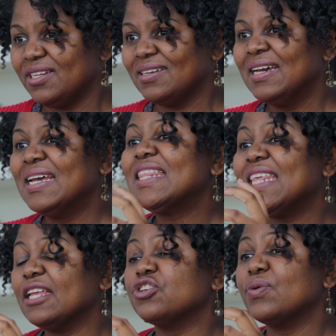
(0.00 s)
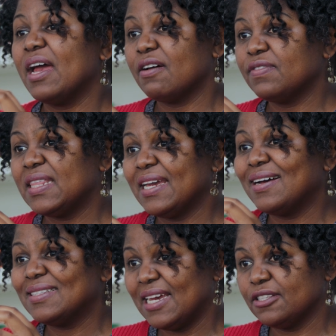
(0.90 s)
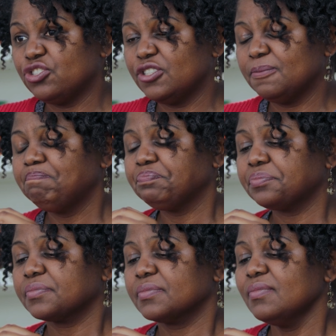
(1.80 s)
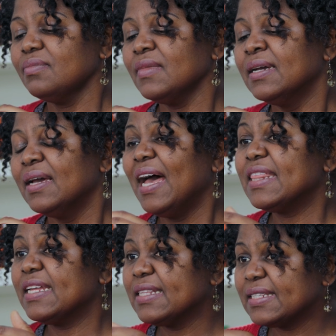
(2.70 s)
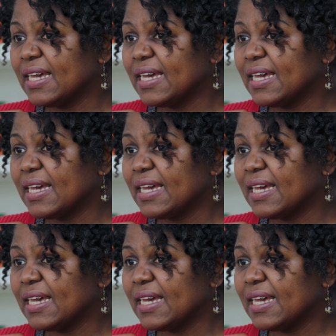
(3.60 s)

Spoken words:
Then you have their attention. And then in the second